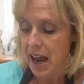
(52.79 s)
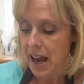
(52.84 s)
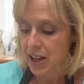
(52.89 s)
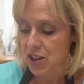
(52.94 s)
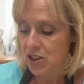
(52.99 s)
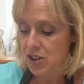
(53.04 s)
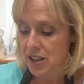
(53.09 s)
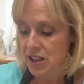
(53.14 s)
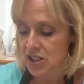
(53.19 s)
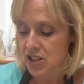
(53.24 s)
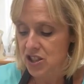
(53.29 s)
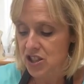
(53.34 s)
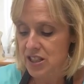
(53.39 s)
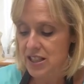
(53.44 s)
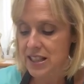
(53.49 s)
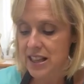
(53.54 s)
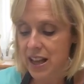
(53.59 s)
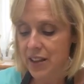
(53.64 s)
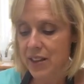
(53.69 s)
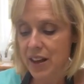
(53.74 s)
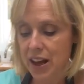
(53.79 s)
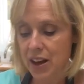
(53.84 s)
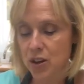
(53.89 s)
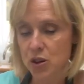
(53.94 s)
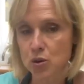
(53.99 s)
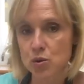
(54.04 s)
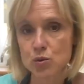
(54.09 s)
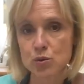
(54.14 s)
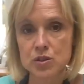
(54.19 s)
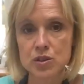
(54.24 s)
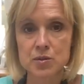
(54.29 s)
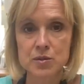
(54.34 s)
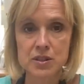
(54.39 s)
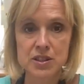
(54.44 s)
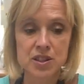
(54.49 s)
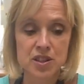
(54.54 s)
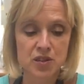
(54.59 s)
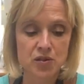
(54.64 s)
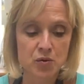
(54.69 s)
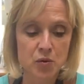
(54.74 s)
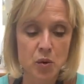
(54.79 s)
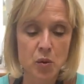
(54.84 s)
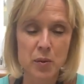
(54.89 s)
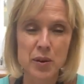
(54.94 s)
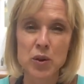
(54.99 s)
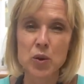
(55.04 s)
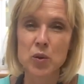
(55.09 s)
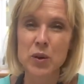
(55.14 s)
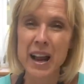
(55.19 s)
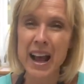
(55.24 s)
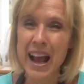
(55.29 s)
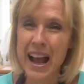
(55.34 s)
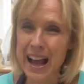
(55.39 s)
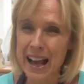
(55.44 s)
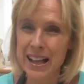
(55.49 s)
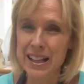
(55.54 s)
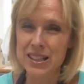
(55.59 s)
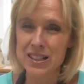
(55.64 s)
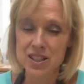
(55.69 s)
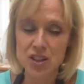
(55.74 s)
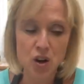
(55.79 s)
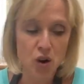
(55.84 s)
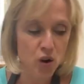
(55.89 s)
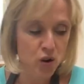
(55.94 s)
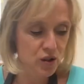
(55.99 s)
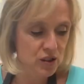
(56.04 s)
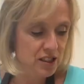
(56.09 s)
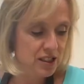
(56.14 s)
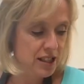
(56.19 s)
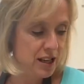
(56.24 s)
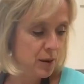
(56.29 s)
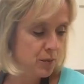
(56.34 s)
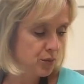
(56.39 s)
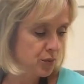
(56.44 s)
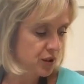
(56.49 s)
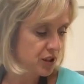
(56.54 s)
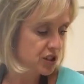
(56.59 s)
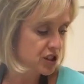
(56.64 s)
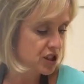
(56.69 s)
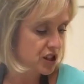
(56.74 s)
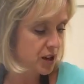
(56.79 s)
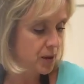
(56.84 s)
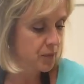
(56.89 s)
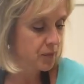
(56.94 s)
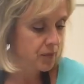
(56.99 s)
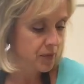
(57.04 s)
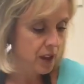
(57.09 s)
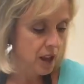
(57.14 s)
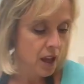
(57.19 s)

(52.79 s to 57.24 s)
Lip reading: And you need to just let that cool to a sort of what we call a hand hot temperature.